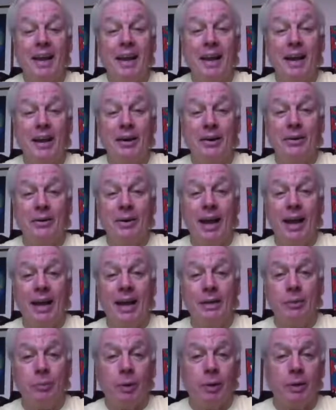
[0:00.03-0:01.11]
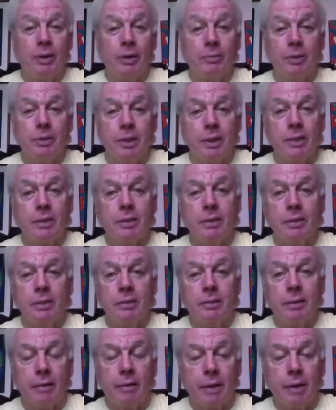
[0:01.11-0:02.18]
Hello and welcome to this
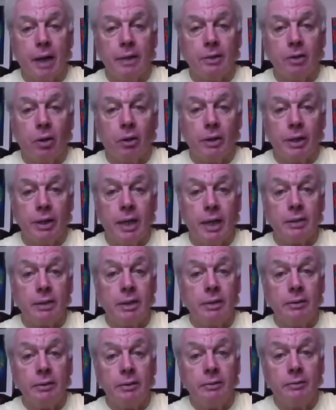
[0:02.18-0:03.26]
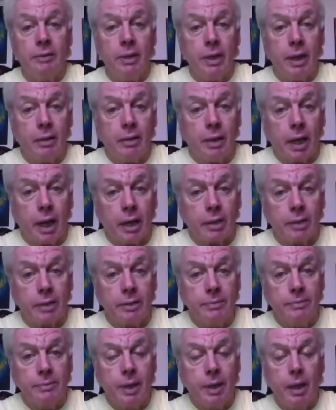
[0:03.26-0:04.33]
Connector videocast.
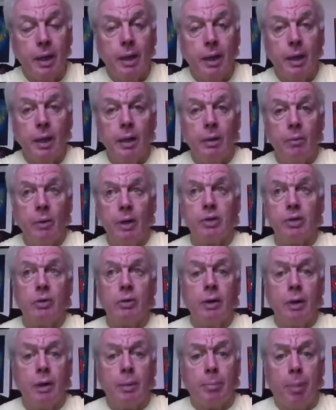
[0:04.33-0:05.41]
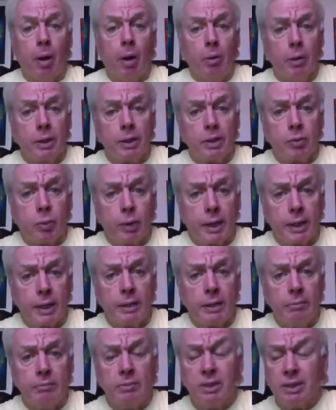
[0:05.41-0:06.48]
Well, I saw another poll this
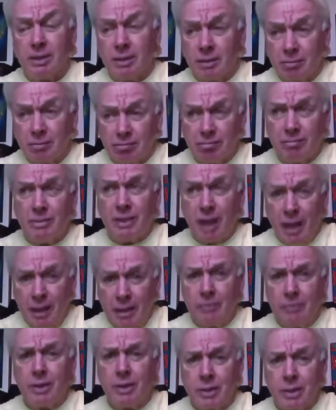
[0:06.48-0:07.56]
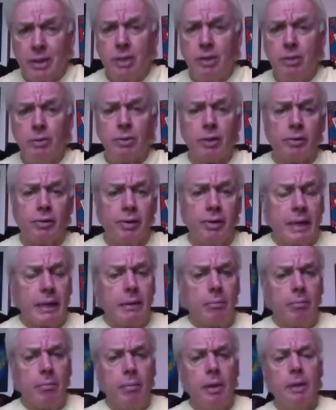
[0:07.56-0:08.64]
week which kind of continues a
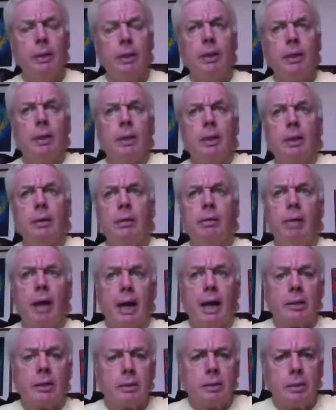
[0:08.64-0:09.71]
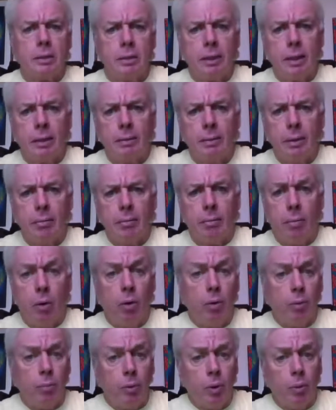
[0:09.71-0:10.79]
theme that
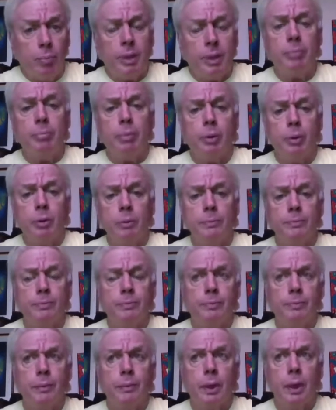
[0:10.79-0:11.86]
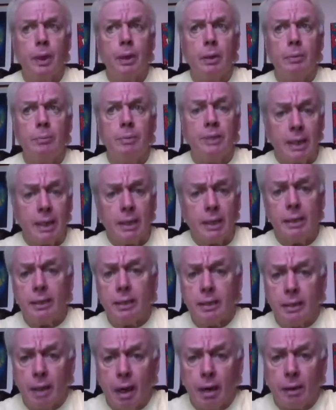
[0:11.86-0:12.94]
more and more people, particularly the
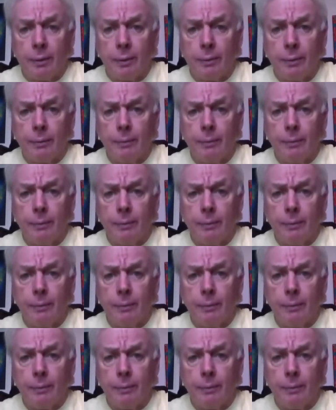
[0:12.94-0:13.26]
young,